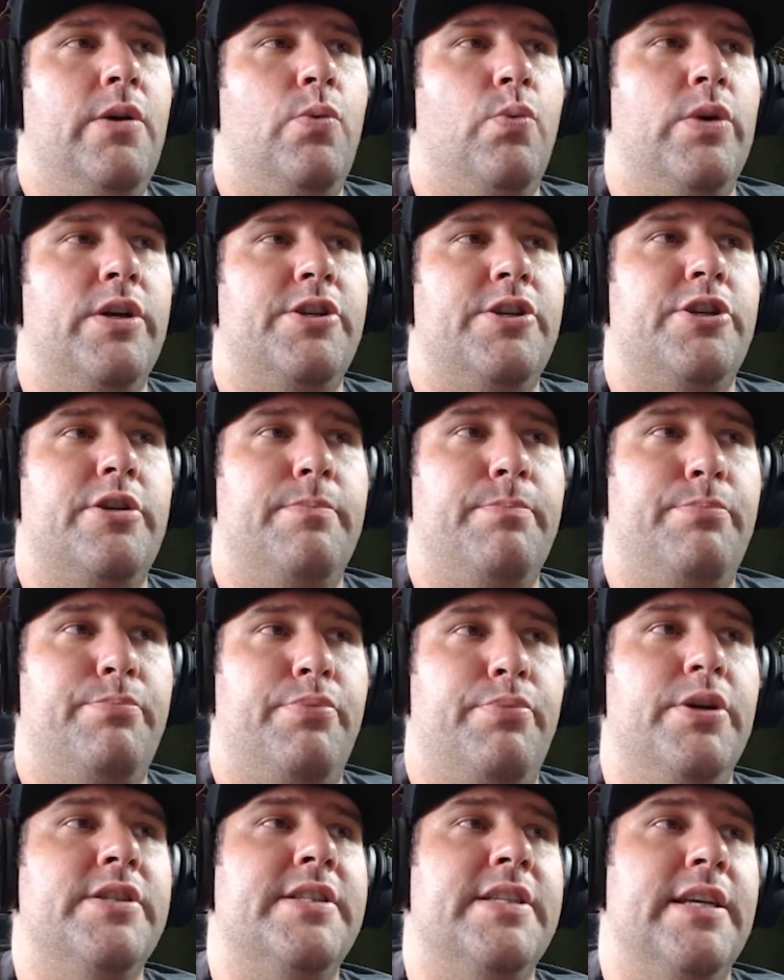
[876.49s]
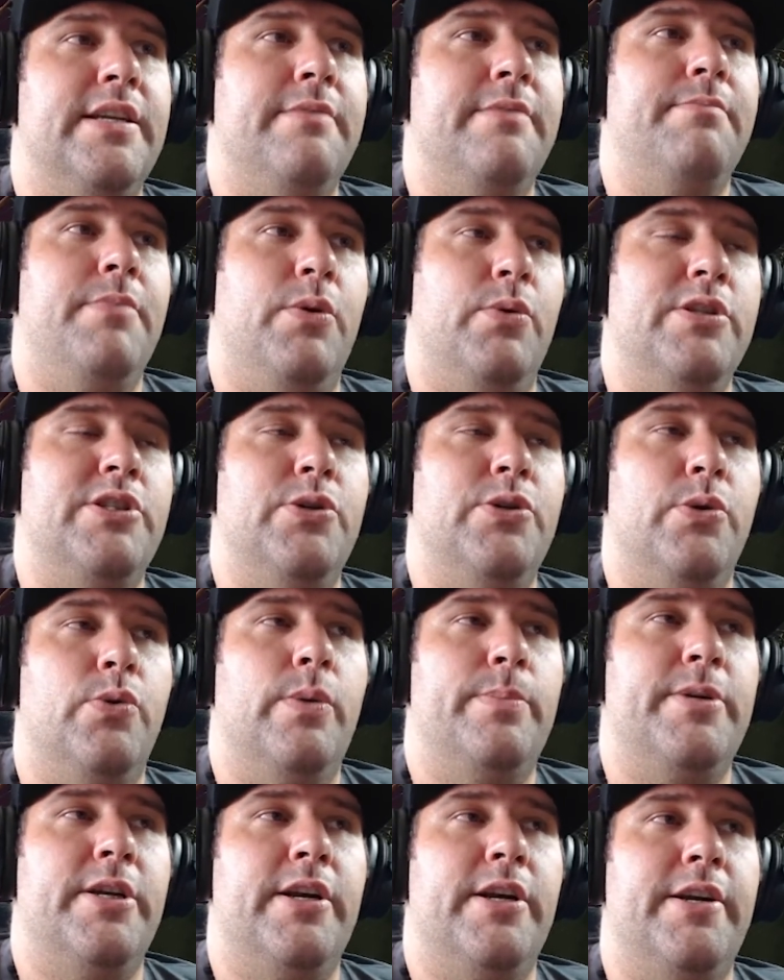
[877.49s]
which puts it, once you
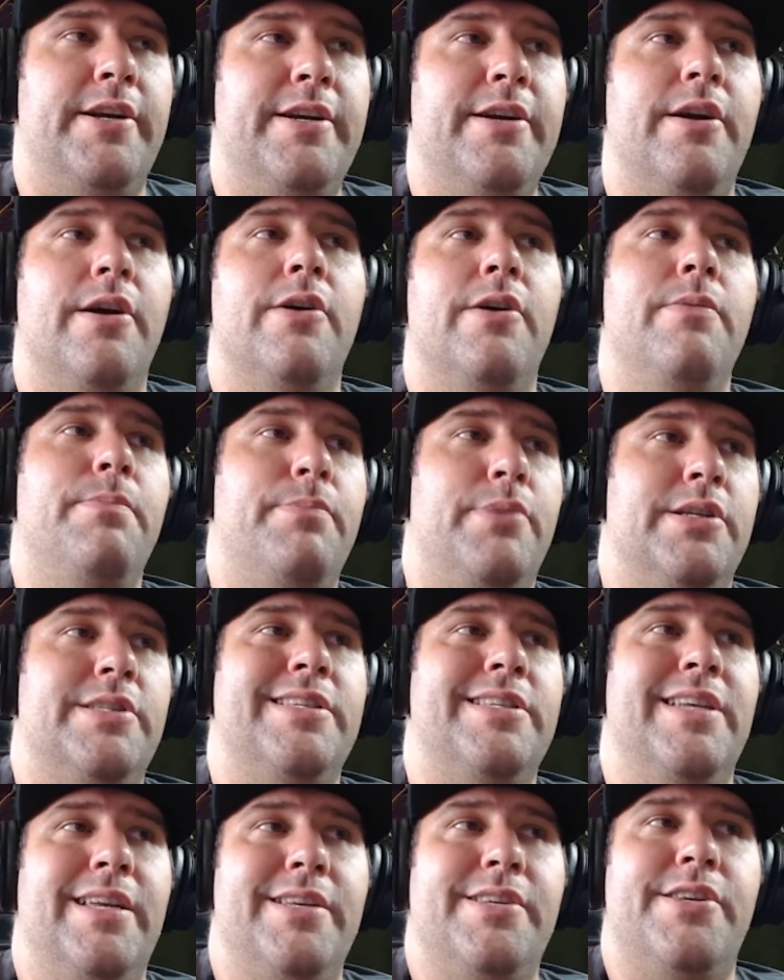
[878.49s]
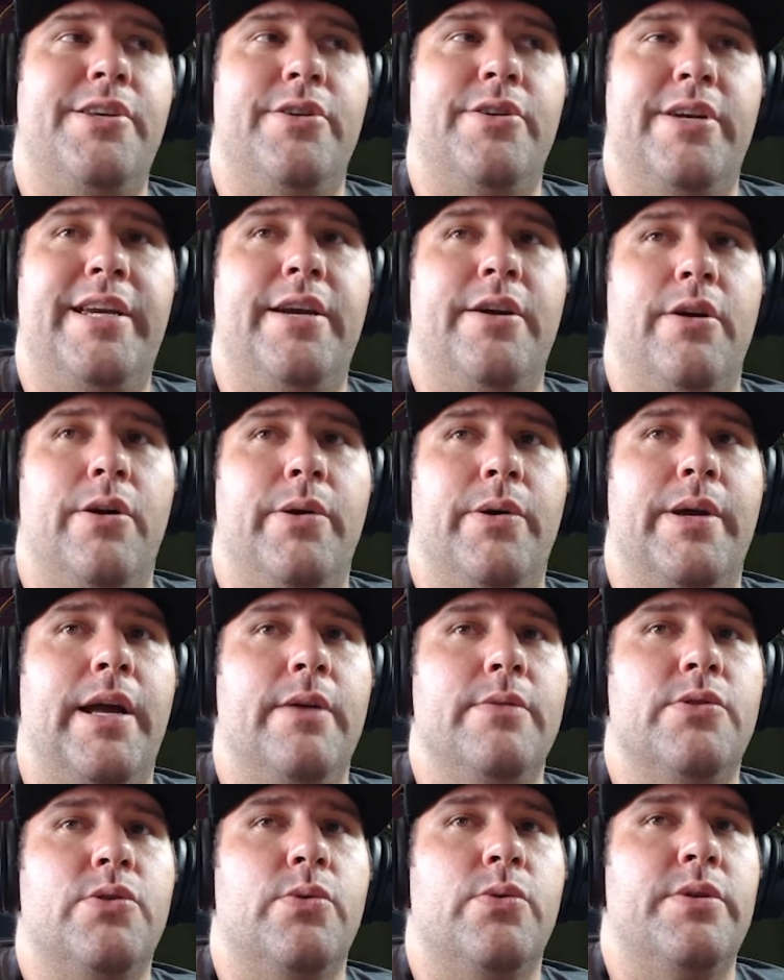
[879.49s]
equip it on your hero, puts it into your hero and
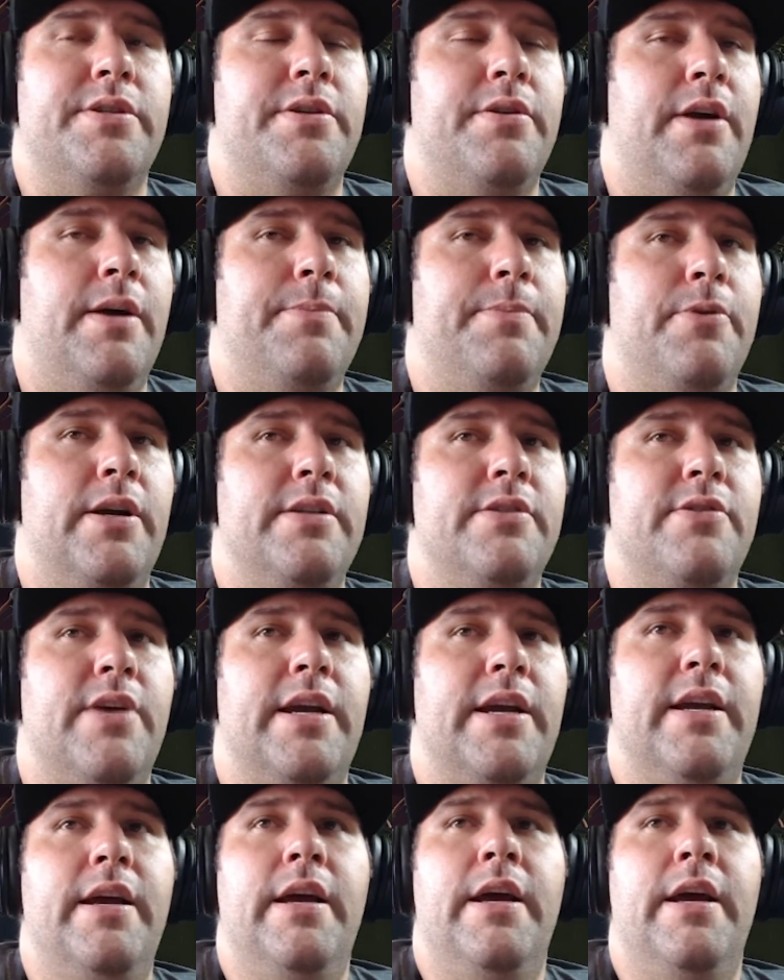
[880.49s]
counts towards their upgrades, right?